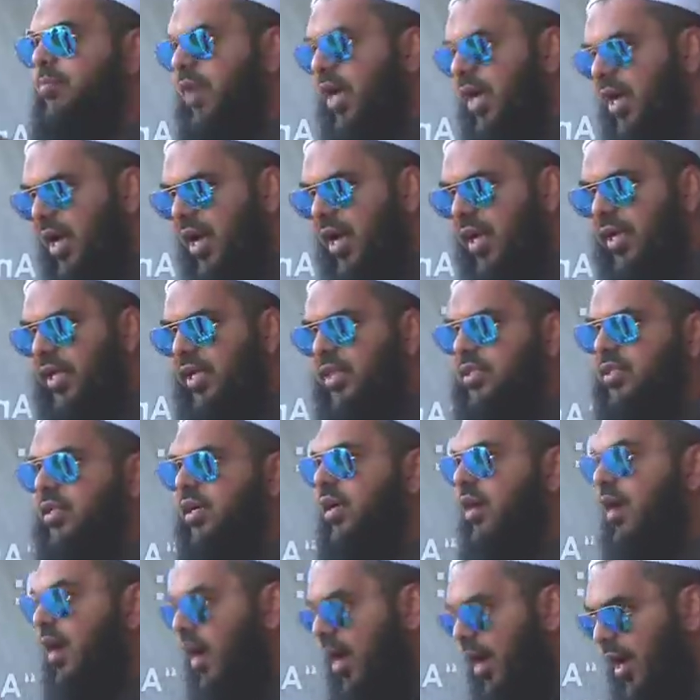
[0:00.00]
makharij,
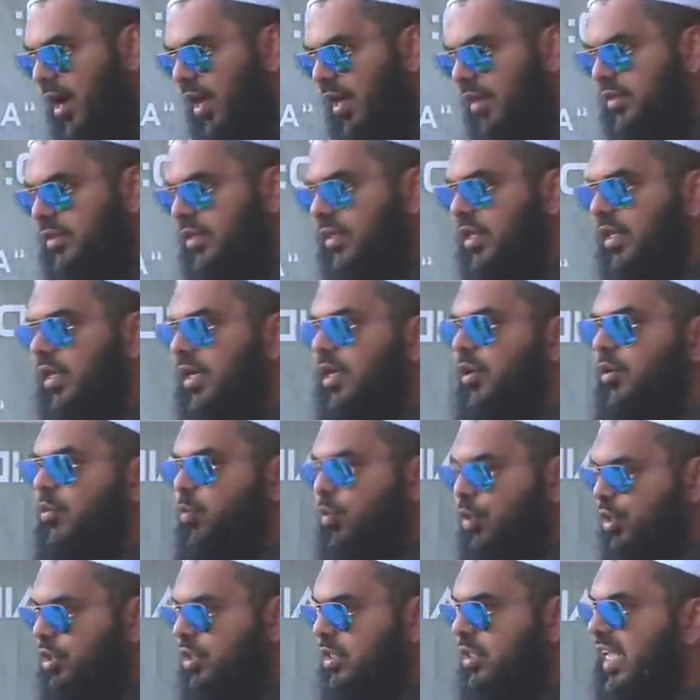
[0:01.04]
qira'at, mm.
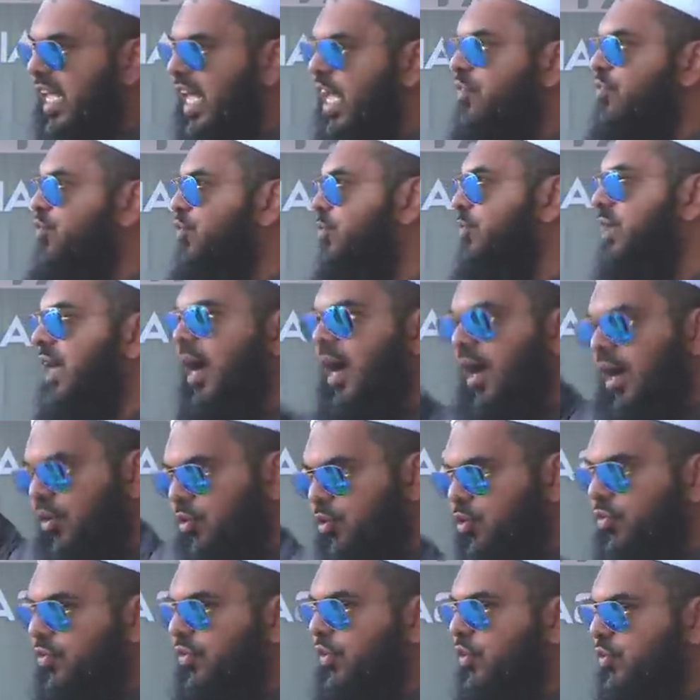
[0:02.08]
which came from the
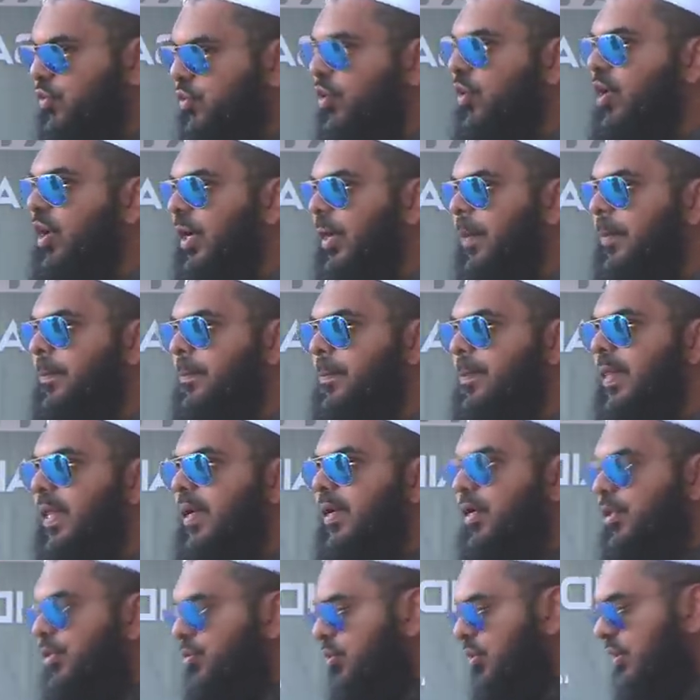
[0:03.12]
ahruf and so on.
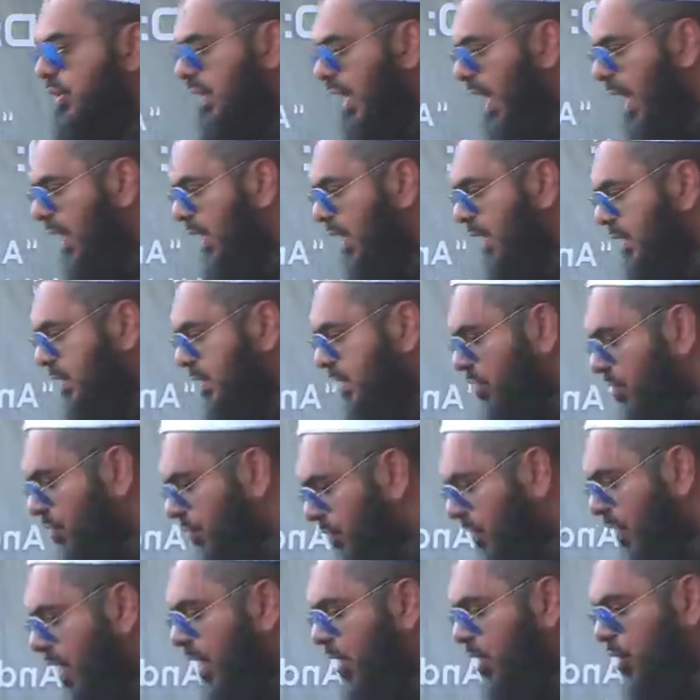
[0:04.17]
Mm. So that is the
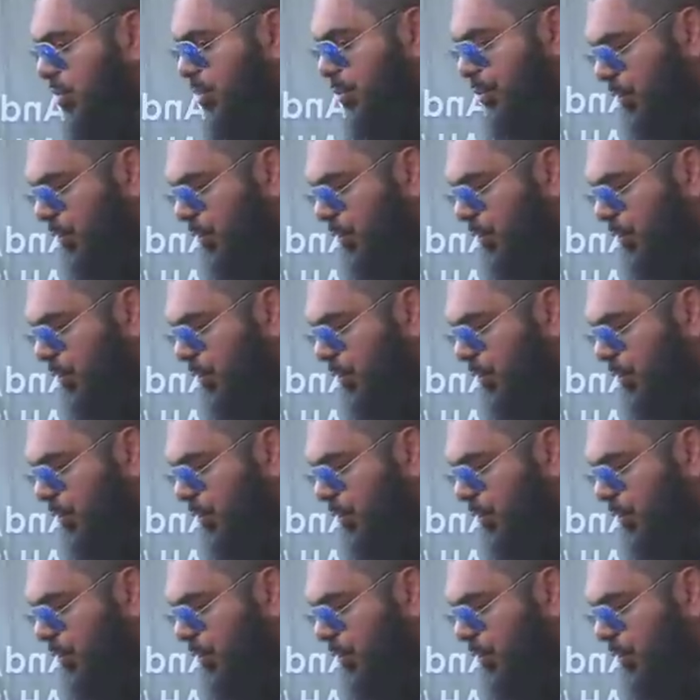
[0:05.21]
final